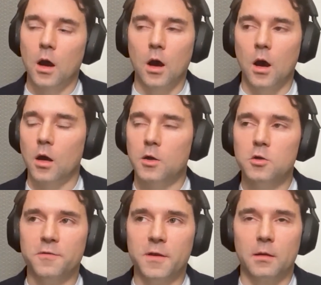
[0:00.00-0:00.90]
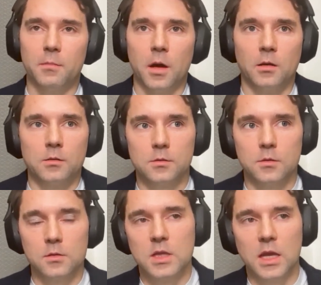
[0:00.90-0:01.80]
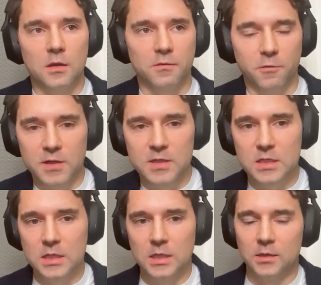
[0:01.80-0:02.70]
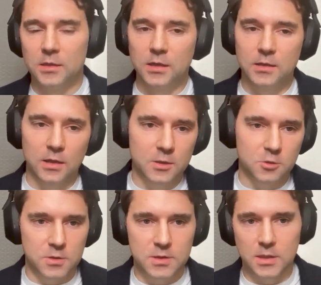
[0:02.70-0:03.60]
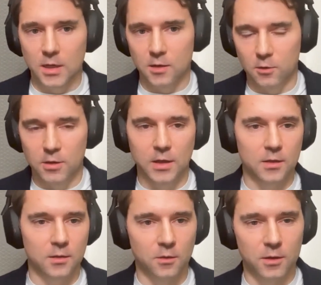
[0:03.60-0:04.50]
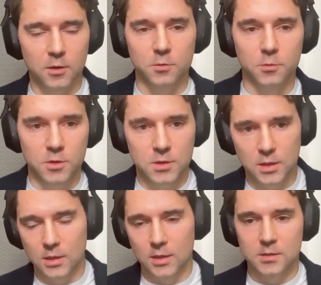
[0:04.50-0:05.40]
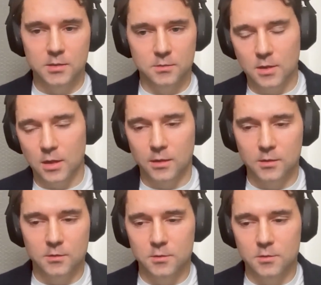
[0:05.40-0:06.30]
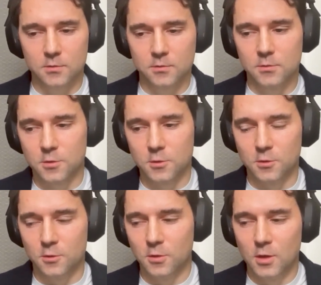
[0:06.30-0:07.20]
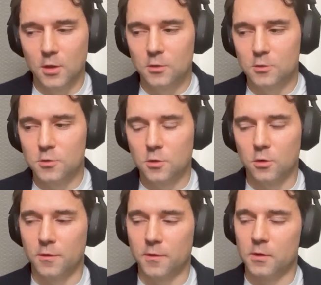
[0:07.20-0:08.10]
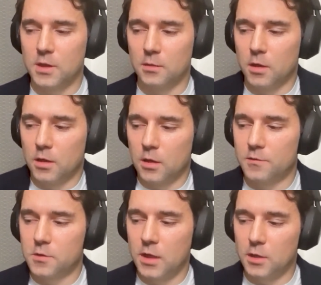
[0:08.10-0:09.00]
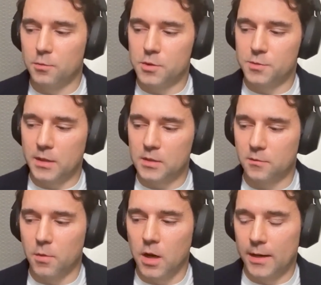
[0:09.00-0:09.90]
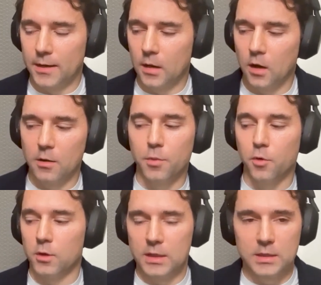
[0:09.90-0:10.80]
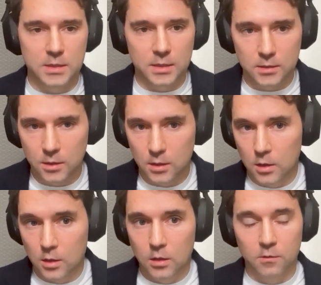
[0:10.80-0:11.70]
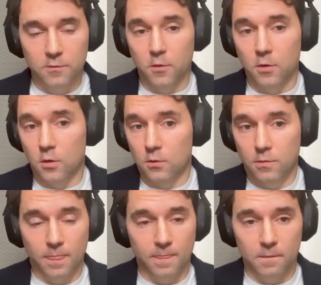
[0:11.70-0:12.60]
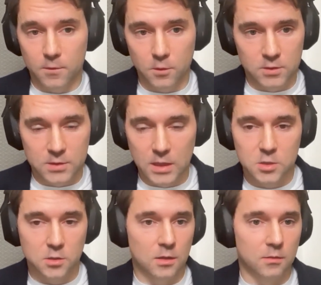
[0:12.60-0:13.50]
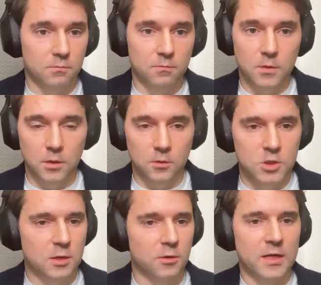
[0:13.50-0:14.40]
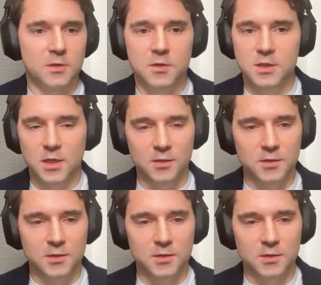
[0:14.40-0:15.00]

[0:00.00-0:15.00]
How do you think about data fluency and data literacy? I know that, in the community, there's kind of like two school of thoughts here, but I'd love to get your perspective about it. How important is it for the organization and, generally as a skill